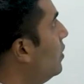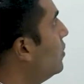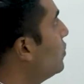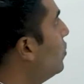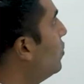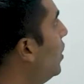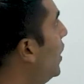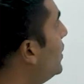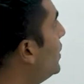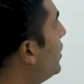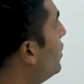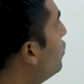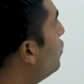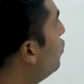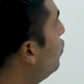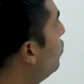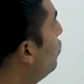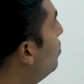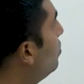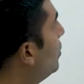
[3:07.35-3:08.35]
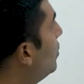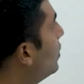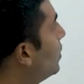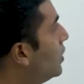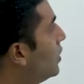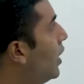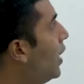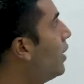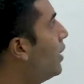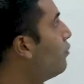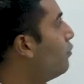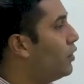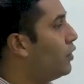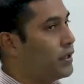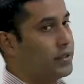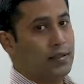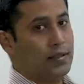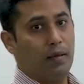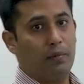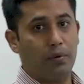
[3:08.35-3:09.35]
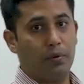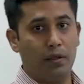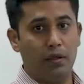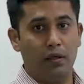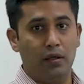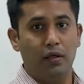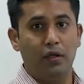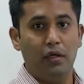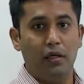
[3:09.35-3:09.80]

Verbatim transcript: So let's assume that for example,